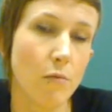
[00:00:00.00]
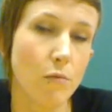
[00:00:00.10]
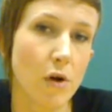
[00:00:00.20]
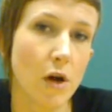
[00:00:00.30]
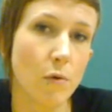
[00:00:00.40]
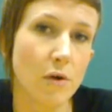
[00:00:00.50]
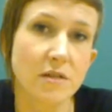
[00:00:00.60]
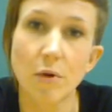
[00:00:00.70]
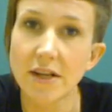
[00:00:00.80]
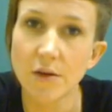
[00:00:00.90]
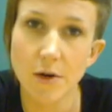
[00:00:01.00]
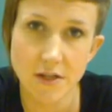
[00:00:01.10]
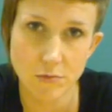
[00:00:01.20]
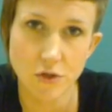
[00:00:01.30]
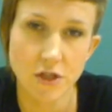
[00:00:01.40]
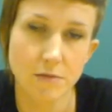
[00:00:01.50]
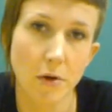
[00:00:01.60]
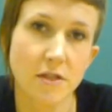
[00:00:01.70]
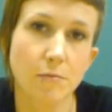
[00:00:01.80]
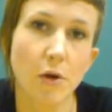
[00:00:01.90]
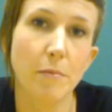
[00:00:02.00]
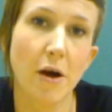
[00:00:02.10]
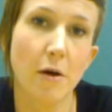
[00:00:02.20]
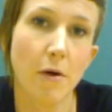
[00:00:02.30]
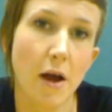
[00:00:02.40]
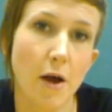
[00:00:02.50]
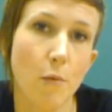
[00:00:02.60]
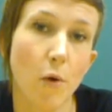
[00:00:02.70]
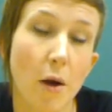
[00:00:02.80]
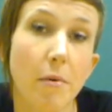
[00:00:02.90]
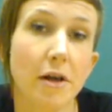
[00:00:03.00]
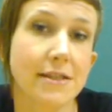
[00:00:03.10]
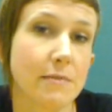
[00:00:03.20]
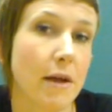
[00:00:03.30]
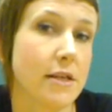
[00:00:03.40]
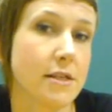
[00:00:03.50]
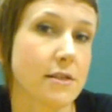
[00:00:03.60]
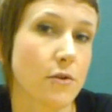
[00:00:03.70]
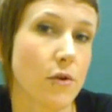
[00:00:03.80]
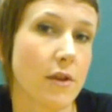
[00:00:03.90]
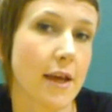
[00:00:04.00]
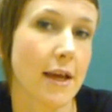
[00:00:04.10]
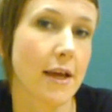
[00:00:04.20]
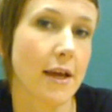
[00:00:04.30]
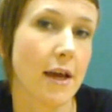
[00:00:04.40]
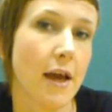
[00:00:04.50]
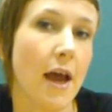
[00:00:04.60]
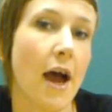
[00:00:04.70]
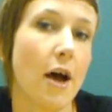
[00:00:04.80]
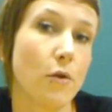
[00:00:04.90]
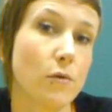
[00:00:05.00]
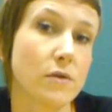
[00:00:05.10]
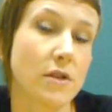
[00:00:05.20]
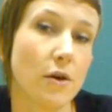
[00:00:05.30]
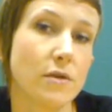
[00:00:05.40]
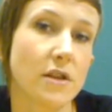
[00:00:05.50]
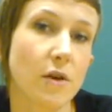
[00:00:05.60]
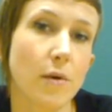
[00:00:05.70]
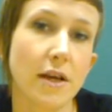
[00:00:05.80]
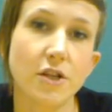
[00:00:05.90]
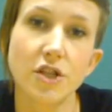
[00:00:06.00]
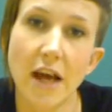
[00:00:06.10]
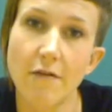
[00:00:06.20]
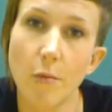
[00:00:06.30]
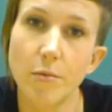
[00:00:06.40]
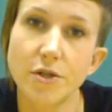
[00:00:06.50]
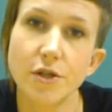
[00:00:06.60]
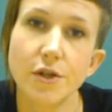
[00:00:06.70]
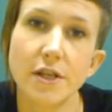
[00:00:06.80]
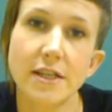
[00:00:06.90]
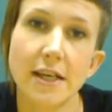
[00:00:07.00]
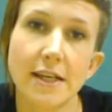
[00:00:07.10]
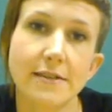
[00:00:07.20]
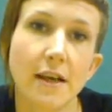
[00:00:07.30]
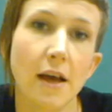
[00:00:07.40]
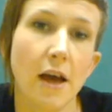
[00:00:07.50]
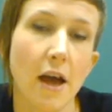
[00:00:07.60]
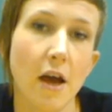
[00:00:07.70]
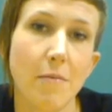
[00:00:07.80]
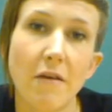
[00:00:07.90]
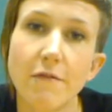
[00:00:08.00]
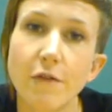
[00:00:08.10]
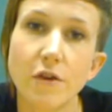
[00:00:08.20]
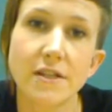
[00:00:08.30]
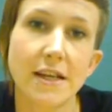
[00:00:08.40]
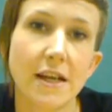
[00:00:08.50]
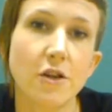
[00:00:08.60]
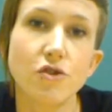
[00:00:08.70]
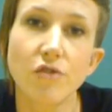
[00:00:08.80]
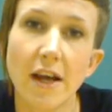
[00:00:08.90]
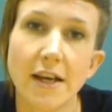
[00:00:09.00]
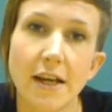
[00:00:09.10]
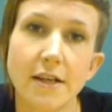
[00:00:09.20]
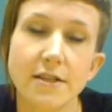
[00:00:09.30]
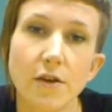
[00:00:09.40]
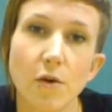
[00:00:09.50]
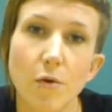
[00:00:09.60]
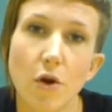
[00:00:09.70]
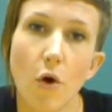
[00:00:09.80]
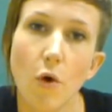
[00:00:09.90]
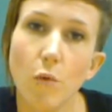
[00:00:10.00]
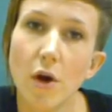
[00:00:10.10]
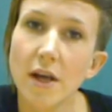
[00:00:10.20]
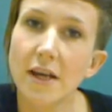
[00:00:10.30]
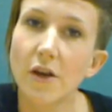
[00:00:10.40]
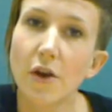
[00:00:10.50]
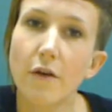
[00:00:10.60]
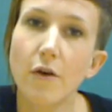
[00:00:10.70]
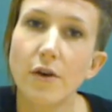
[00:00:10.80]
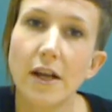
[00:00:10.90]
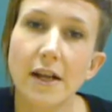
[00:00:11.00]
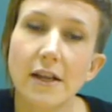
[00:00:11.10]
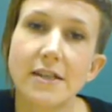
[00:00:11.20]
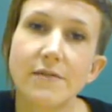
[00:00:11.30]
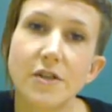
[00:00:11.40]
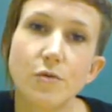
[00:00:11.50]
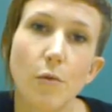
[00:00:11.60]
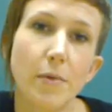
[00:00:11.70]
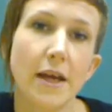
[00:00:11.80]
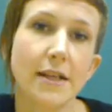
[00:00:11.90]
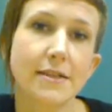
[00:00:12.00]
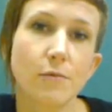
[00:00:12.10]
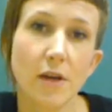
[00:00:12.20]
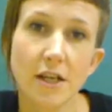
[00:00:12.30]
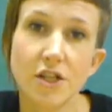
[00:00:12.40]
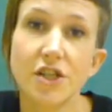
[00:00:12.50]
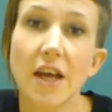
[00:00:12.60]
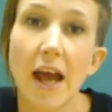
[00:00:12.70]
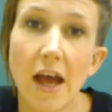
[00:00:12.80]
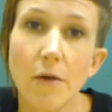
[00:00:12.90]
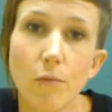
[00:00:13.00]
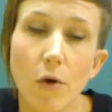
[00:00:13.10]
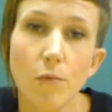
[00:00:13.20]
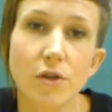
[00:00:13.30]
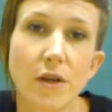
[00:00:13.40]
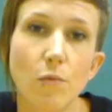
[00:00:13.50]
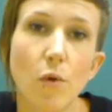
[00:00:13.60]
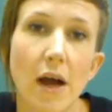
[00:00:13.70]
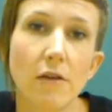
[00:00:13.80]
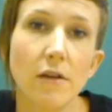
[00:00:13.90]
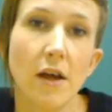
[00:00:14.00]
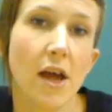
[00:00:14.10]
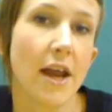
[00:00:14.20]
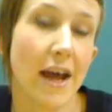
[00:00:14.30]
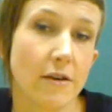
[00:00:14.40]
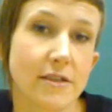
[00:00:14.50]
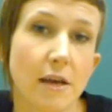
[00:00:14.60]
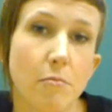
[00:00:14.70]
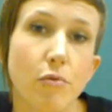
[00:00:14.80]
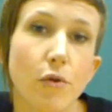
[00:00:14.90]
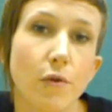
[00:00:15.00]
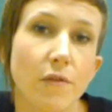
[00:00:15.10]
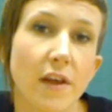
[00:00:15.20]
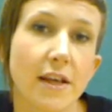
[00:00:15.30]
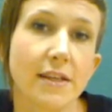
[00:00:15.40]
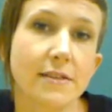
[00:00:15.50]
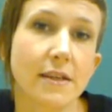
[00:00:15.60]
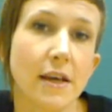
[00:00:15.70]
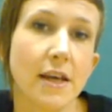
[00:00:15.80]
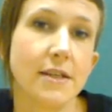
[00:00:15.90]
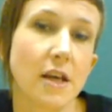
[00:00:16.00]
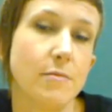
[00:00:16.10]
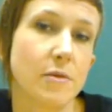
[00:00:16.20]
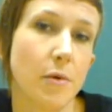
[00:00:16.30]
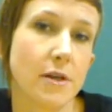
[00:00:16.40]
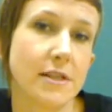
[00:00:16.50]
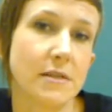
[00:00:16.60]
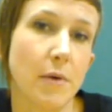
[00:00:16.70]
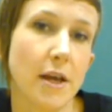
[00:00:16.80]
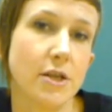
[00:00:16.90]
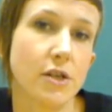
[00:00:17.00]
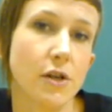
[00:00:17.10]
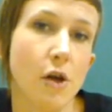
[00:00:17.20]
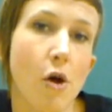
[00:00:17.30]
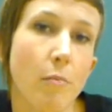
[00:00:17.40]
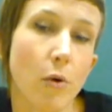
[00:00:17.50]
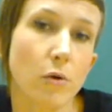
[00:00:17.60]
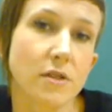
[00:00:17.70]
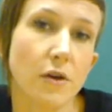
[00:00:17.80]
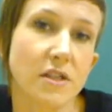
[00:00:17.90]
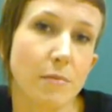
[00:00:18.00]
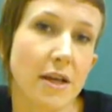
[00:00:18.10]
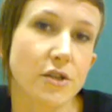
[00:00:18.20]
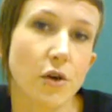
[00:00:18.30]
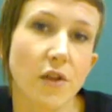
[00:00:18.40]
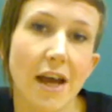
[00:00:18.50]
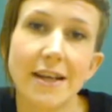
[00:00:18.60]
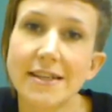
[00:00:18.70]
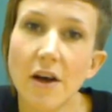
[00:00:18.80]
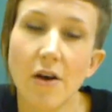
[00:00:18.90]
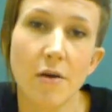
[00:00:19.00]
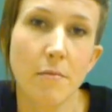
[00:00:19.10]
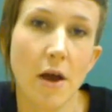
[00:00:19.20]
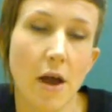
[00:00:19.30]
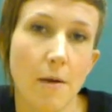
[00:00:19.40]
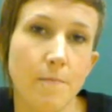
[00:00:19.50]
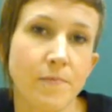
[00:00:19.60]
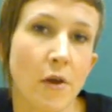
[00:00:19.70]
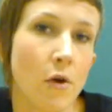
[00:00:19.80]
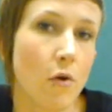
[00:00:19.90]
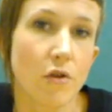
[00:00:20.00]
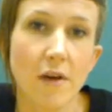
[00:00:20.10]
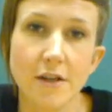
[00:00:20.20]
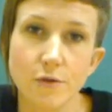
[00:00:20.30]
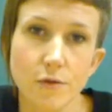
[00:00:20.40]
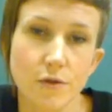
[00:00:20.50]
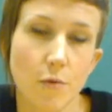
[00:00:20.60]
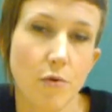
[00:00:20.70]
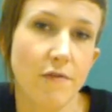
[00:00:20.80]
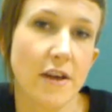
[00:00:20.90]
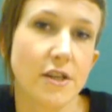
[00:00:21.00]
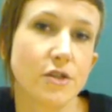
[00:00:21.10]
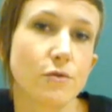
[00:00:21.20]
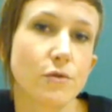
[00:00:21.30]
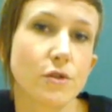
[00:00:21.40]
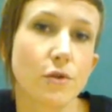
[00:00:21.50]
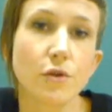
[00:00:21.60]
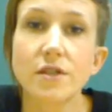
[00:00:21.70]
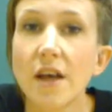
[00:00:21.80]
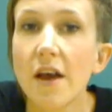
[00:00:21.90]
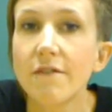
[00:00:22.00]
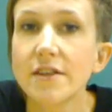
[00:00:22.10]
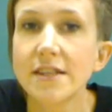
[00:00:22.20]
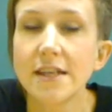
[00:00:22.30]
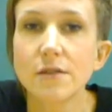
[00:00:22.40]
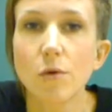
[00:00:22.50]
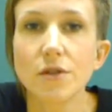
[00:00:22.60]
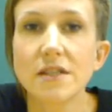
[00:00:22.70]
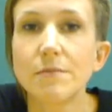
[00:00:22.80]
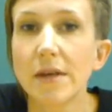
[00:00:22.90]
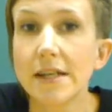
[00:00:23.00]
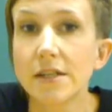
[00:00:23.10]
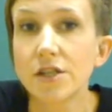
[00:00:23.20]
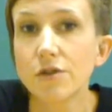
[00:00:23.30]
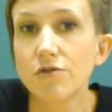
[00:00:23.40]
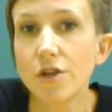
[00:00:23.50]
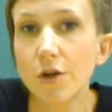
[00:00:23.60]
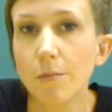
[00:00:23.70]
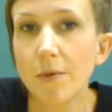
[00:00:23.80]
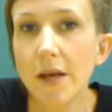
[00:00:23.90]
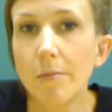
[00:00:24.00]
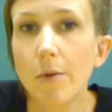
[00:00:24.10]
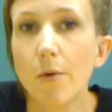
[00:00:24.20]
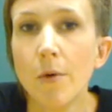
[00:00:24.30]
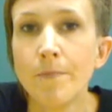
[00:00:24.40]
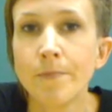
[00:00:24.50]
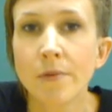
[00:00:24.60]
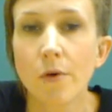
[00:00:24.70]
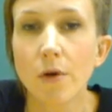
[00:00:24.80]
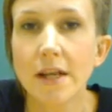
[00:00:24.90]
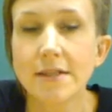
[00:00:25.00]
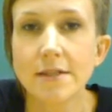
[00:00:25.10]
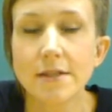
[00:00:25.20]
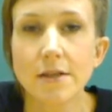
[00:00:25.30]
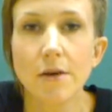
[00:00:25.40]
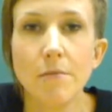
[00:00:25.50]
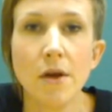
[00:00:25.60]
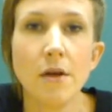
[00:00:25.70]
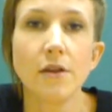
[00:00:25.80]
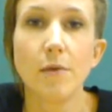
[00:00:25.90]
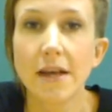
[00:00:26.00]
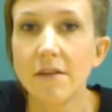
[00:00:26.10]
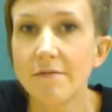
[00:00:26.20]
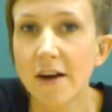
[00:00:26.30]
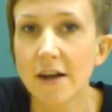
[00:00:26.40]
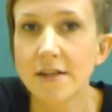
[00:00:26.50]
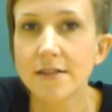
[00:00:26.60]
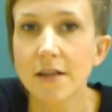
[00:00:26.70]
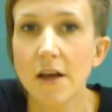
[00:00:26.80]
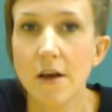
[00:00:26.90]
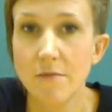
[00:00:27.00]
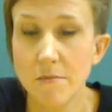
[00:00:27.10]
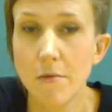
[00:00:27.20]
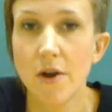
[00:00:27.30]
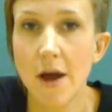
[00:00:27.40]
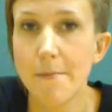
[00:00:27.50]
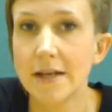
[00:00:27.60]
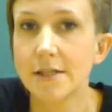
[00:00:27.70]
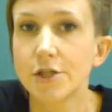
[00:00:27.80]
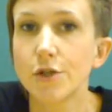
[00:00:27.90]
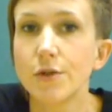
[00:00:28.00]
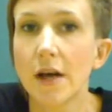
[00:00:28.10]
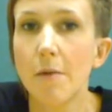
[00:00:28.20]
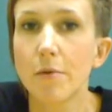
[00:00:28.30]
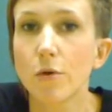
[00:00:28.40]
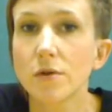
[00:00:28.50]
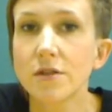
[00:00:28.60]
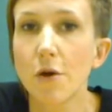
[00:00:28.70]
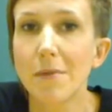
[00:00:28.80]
we're spreading the word as much as possible about why participation is a good thing, and also so that we can share opportunities and funding and training, and so that we're not all working on our own little individual bits. We can share what we're doing well and how to improve things in terms of participation, but also to make sure that any time other adults or professionals or services want to speak to children and young people or listen to them, that we can advise them on how best to do that, but also